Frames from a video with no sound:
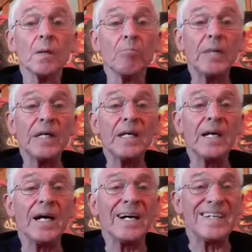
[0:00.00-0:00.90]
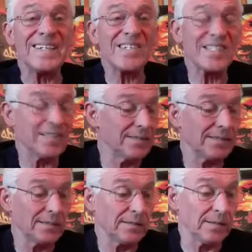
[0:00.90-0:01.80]
big guys
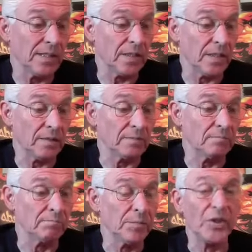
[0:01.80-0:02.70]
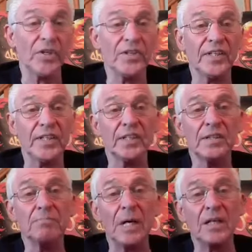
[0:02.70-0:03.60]
that are burning
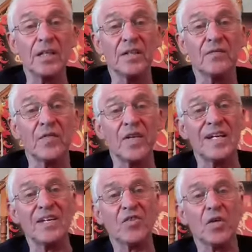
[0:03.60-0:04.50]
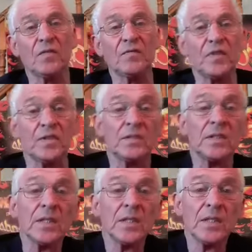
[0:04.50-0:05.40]
and melting the face off. And
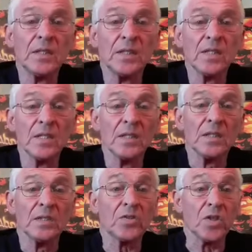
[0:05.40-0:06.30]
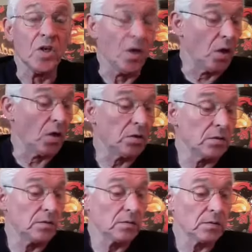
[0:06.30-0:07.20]
so
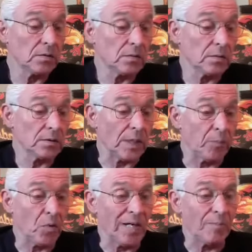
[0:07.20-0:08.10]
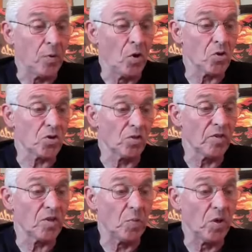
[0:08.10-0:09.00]
I put that post on
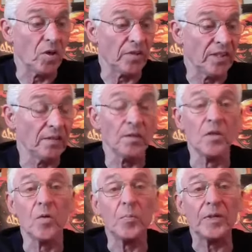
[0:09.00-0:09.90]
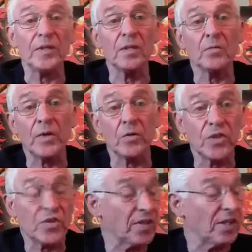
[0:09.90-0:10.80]
this morning, hoping that we could
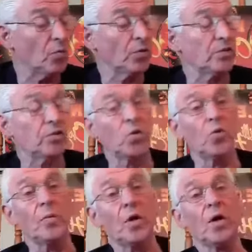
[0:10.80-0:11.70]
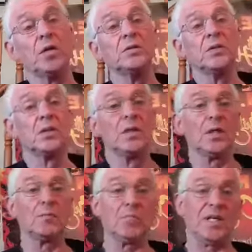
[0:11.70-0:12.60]
attract one or two more.
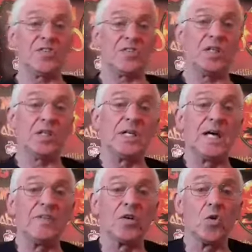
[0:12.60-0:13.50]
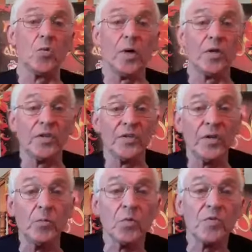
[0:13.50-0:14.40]
And bless her, Heather come on and did
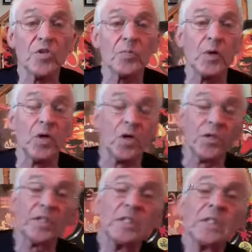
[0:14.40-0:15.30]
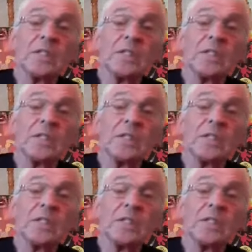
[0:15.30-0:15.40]
one this morning.